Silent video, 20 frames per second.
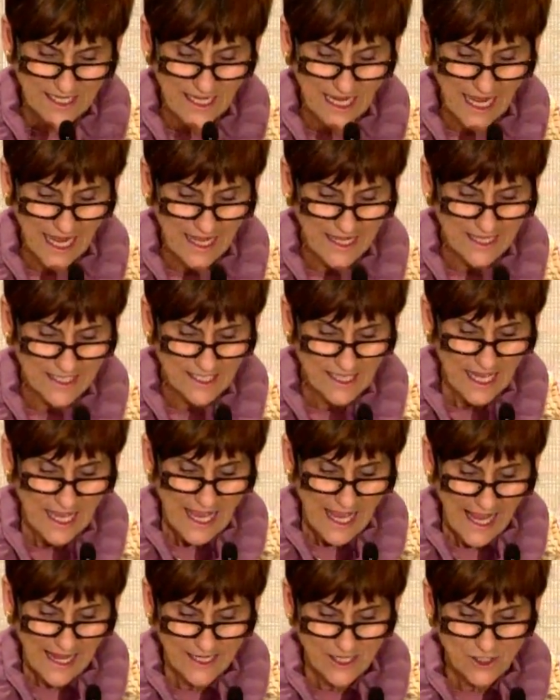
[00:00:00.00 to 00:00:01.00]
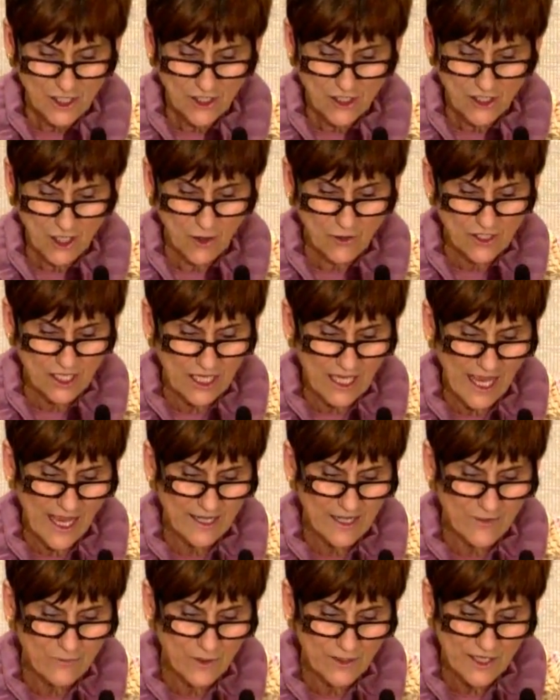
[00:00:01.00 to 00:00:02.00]
and diets, and is
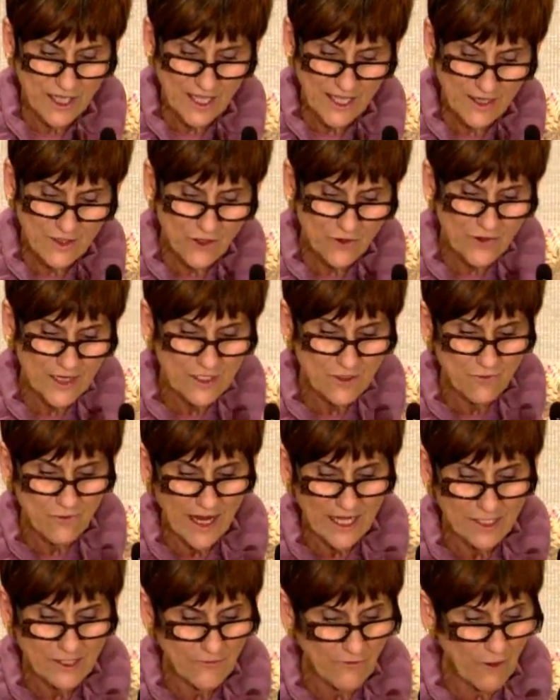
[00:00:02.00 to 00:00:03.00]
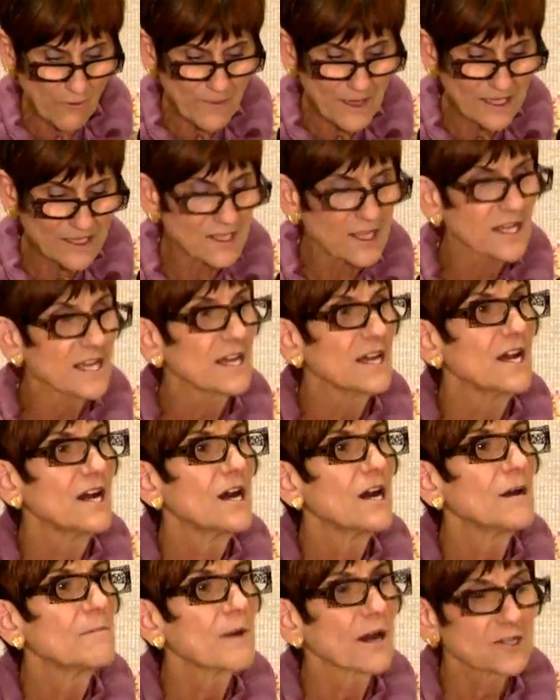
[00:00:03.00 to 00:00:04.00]
associated with the increased rates of obesity
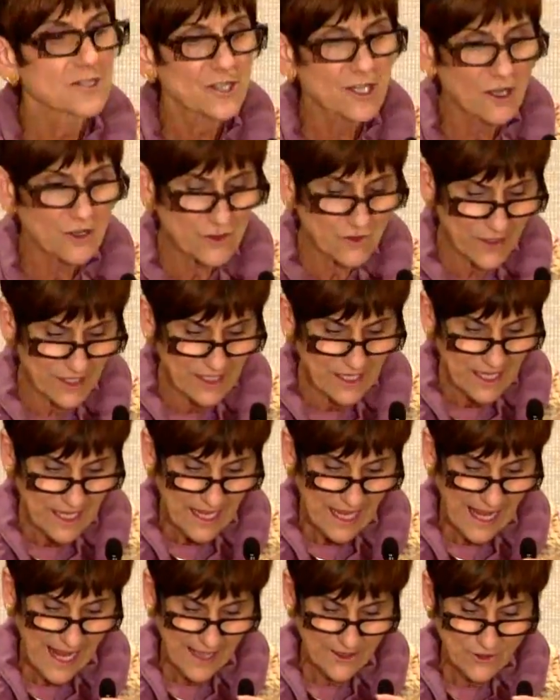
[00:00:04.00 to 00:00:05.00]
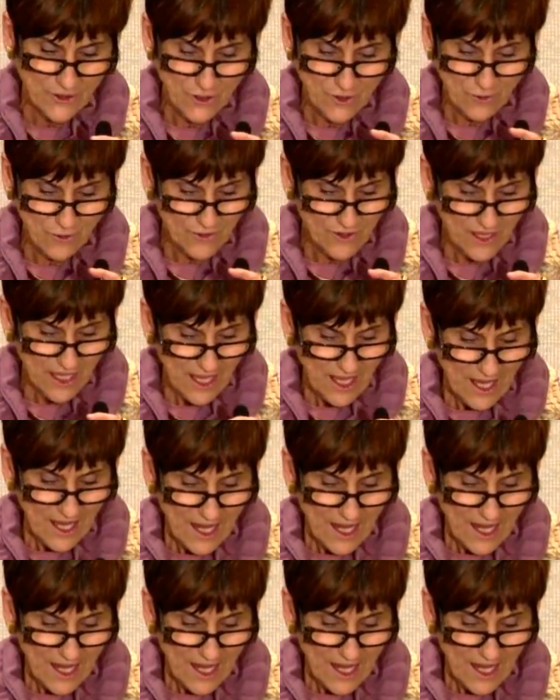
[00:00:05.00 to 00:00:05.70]
among children and youth.